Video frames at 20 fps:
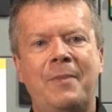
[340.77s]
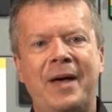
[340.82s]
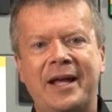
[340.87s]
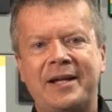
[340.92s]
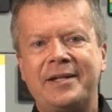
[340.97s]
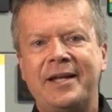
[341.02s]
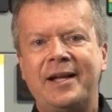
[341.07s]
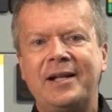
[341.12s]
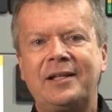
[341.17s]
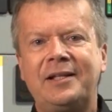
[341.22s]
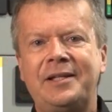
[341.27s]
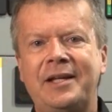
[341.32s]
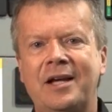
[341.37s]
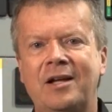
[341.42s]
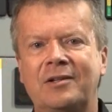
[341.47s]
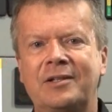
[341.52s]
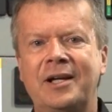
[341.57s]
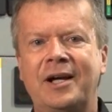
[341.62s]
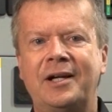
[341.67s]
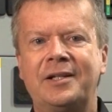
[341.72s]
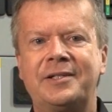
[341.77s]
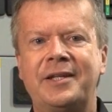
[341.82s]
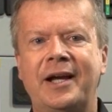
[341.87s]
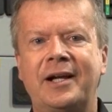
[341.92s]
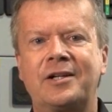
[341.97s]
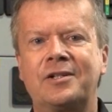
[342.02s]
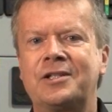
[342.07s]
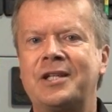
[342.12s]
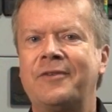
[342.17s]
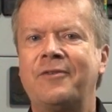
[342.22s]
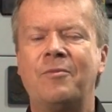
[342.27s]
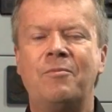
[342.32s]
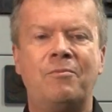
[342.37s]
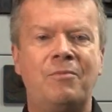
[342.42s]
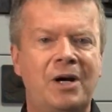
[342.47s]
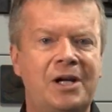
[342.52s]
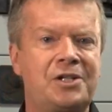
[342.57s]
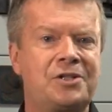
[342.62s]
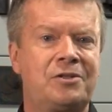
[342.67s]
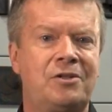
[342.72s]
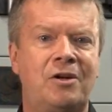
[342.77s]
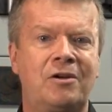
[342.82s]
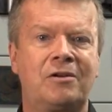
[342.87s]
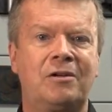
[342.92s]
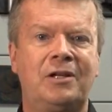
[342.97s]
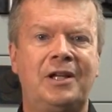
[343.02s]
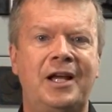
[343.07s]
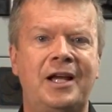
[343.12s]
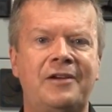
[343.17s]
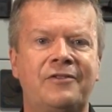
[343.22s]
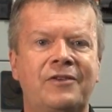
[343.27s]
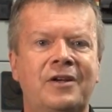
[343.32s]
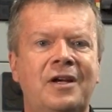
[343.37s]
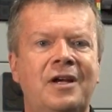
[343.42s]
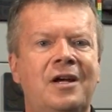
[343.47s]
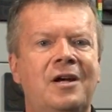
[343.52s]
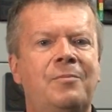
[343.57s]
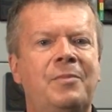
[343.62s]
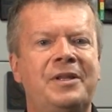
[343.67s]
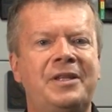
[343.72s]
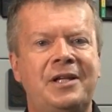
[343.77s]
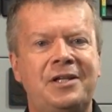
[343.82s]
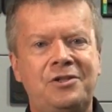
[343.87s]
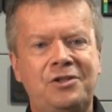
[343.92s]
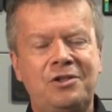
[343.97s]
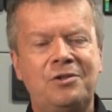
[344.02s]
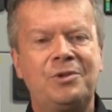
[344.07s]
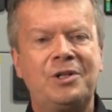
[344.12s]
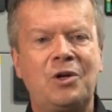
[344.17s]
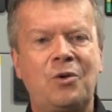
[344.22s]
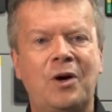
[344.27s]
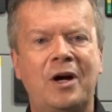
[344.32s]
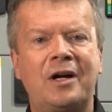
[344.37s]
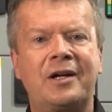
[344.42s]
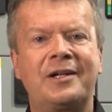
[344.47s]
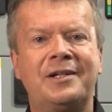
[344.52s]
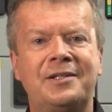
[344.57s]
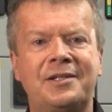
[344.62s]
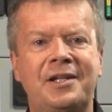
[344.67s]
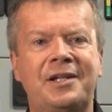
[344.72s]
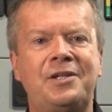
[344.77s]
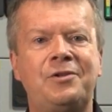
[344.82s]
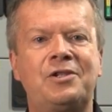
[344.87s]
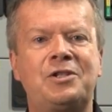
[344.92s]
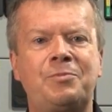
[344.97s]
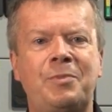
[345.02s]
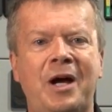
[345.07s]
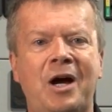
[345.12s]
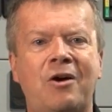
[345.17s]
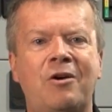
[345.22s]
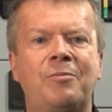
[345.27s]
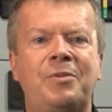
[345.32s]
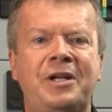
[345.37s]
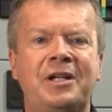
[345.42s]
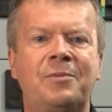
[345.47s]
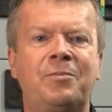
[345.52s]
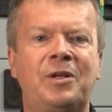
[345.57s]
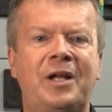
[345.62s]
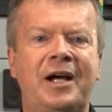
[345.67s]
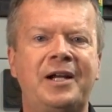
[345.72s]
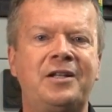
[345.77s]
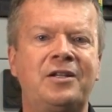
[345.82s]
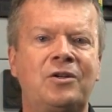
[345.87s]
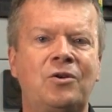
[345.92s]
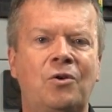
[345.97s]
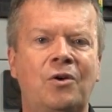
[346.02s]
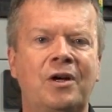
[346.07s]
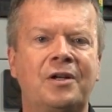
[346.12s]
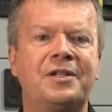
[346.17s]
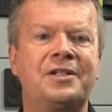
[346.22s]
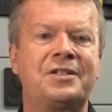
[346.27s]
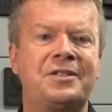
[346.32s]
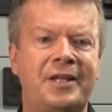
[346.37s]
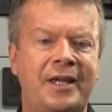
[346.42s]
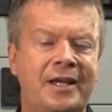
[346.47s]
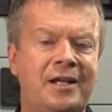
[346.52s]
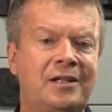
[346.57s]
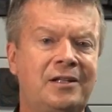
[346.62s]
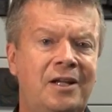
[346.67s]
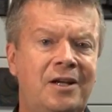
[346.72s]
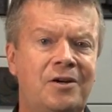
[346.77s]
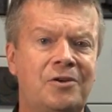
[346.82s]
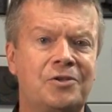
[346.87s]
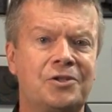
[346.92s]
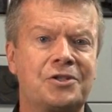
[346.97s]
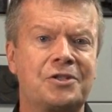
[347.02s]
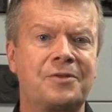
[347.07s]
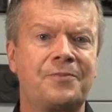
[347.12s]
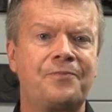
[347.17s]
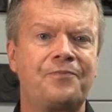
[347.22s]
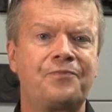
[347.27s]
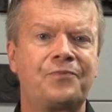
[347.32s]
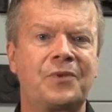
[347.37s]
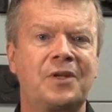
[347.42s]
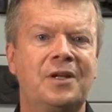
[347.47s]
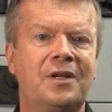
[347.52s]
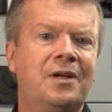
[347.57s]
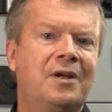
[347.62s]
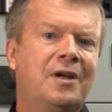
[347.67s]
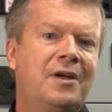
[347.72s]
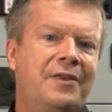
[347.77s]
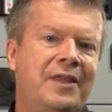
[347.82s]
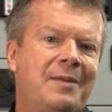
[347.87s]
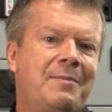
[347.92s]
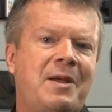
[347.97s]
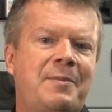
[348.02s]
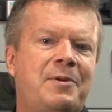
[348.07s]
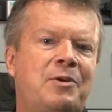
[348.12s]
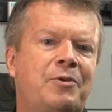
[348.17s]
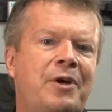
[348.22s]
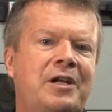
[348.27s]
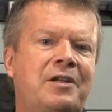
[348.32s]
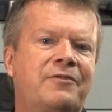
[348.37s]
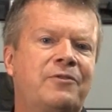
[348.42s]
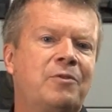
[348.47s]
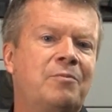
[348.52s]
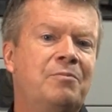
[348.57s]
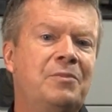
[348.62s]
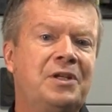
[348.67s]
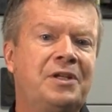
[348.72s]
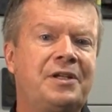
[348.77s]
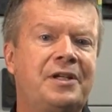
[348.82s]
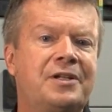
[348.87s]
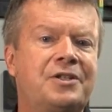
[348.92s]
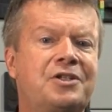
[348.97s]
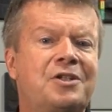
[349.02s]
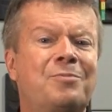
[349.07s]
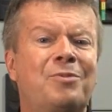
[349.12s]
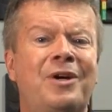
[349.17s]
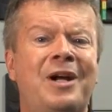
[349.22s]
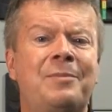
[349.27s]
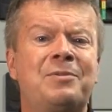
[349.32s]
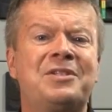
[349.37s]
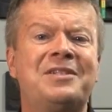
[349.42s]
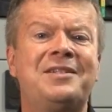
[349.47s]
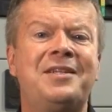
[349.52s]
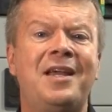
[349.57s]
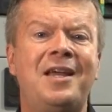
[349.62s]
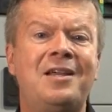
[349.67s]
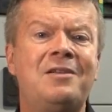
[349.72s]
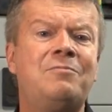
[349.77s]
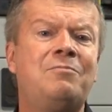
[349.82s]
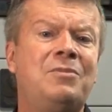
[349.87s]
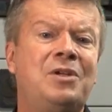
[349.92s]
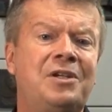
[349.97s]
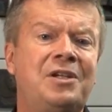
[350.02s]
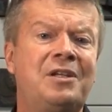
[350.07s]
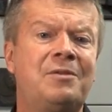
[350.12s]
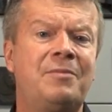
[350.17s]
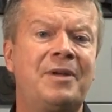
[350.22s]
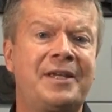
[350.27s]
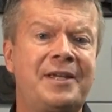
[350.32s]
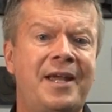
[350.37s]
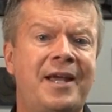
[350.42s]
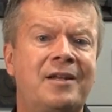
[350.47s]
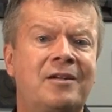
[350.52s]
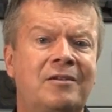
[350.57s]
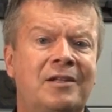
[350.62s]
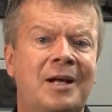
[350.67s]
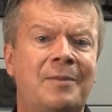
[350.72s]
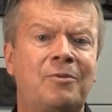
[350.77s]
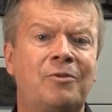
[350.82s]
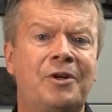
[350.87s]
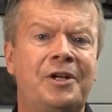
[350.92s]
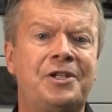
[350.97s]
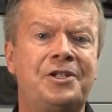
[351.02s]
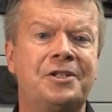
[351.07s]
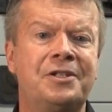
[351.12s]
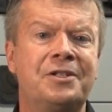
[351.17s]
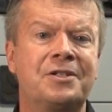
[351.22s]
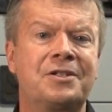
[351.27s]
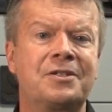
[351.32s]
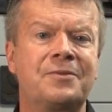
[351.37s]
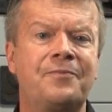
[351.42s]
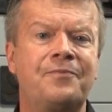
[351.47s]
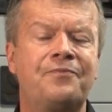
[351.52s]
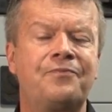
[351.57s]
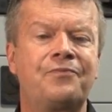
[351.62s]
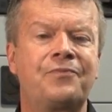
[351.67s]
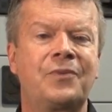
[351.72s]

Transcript: Magnetically held contactors have a much longer life, but they do require continuous power being applied to the coil to stay closed. They might be rated for millions to perhaps ten million mechanical operations.